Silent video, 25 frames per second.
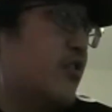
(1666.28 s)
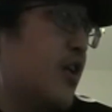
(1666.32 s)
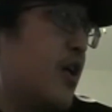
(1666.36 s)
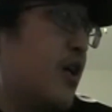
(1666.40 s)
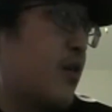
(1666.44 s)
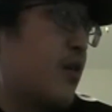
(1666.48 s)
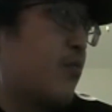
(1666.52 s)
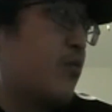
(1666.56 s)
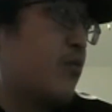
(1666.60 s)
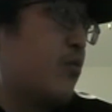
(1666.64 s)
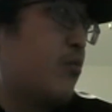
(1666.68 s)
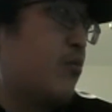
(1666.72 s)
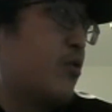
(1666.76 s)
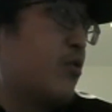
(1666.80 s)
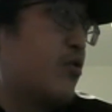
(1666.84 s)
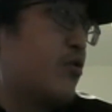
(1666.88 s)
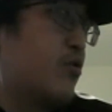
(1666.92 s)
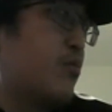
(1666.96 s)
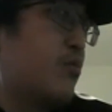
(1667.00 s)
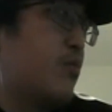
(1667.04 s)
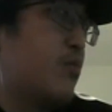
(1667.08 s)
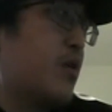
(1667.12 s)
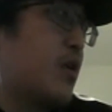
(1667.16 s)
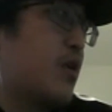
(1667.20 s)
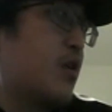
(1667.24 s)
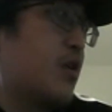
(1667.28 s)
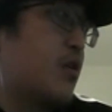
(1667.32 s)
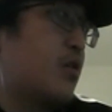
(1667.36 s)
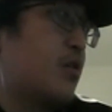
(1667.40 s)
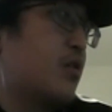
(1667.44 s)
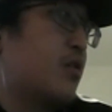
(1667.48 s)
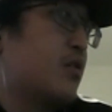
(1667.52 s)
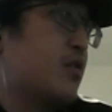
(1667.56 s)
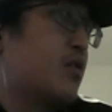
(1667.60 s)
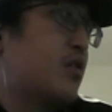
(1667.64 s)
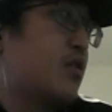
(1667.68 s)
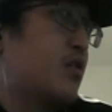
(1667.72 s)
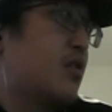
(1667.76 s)
Zach, what's your take on
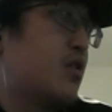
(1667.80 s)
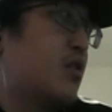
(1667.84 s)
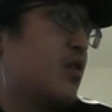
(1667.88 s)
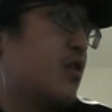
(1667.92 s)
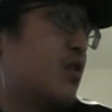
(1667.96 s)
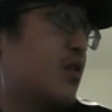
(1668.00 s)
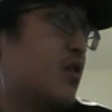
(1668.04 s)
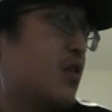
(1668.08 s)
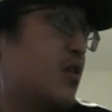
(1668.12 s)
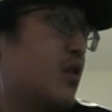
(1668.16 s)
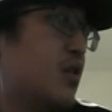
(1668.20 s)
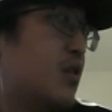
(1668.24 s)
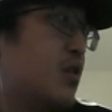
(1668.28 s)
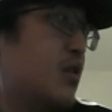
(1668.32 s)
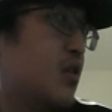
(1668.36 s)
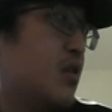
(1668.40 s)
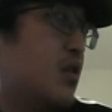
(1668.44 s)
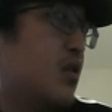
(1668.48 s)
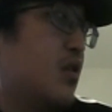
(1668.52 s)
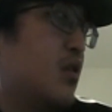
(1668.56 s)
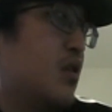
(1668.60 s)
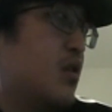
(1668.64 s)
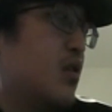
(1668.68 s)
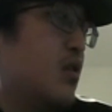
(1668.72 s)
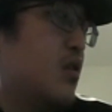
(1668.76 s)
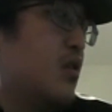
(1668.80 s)
this?